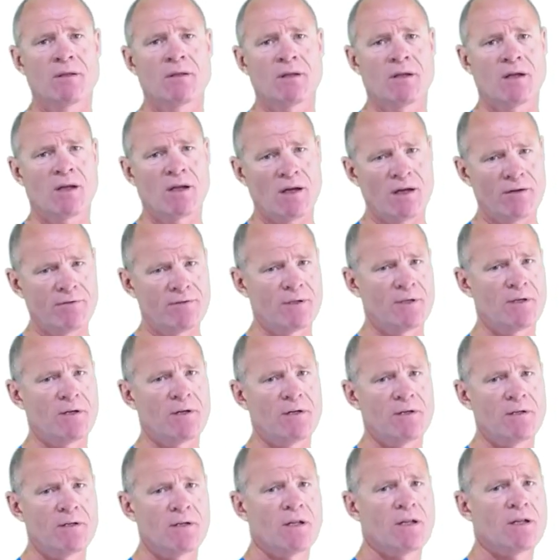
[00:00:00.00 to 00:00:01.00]
The
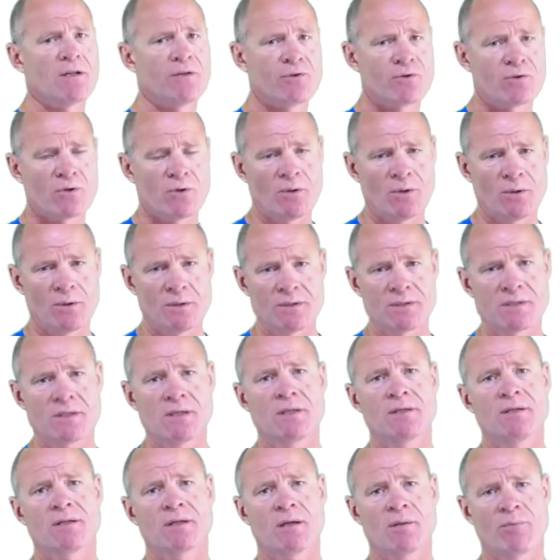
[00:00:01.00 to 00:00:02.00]
governor controls
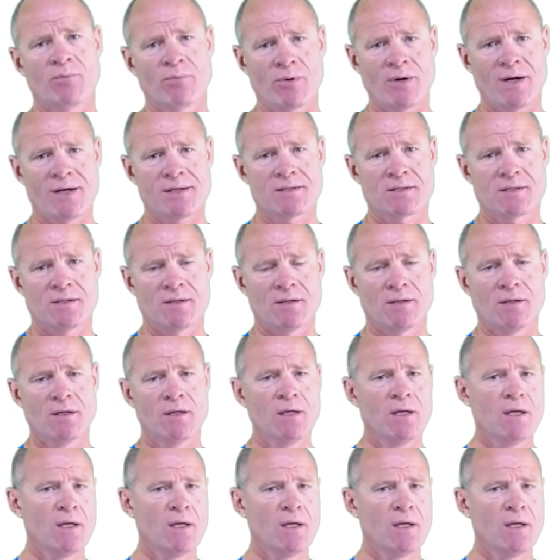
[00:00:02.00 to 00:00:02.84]
the compressor.